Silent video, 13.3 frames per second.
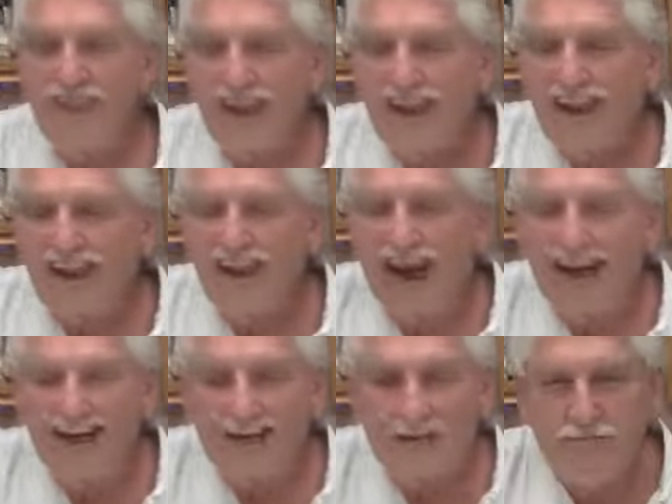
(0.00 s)

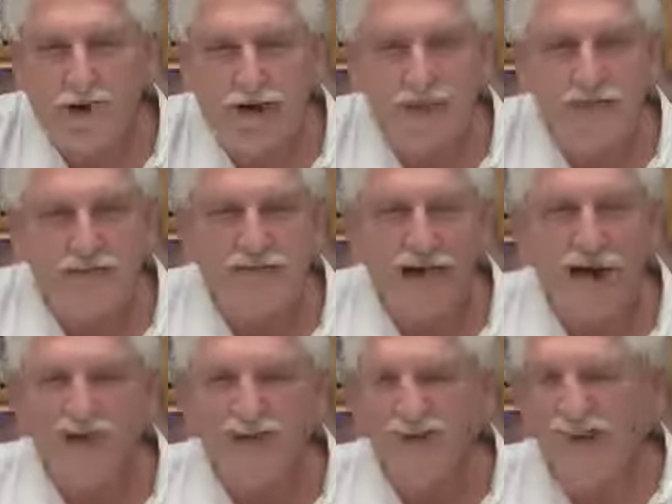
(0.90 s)
light tomato
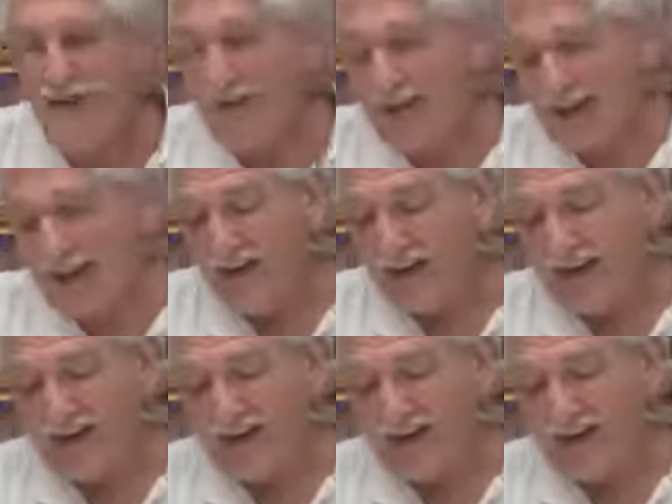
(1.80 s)
sauce, knowing that